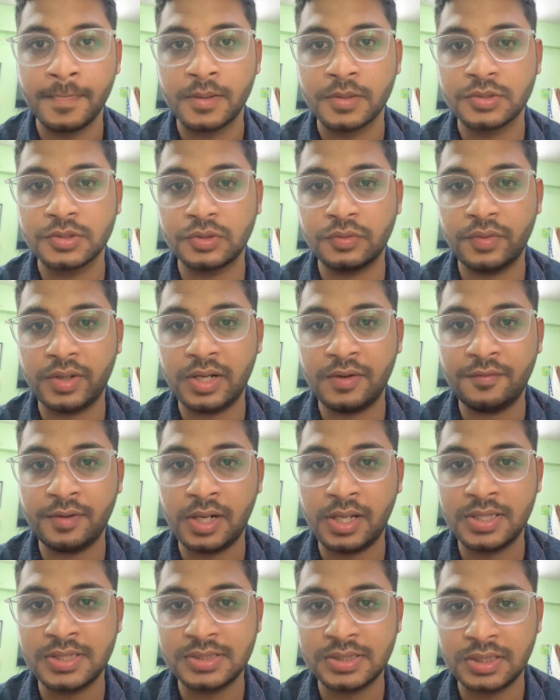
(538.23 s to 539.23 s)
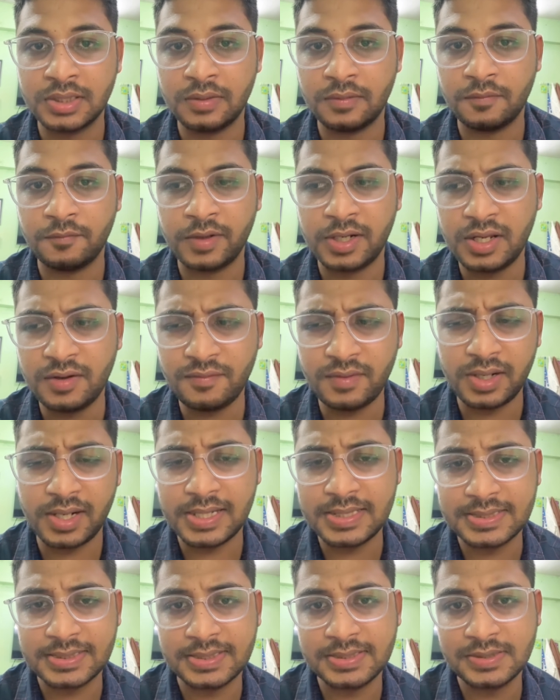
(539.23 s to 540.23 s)
So whenever I
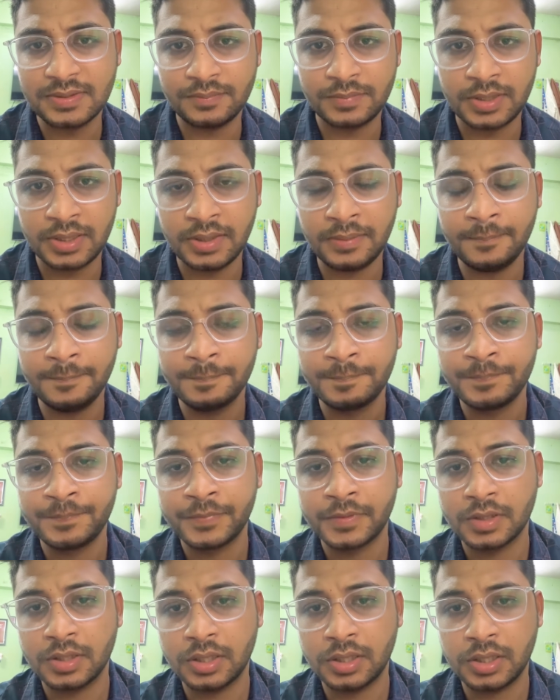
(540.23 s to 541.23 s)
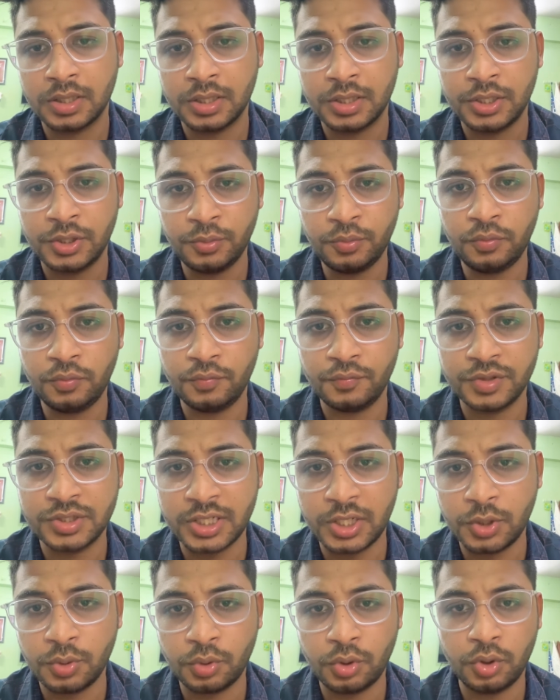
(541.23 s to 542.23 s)
see something new which I
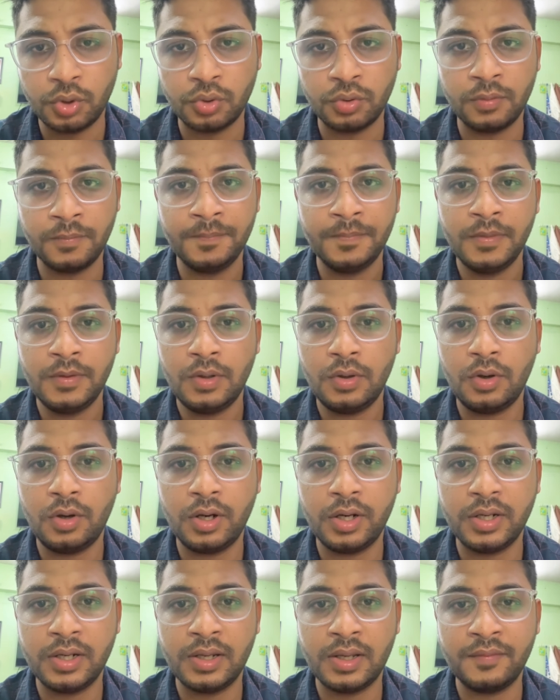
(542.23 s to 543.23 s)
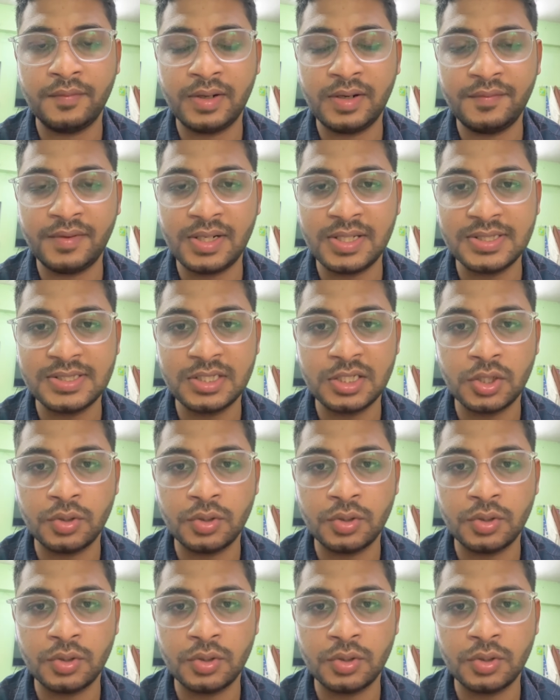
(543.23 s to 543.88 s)
don't know, or whenever I see a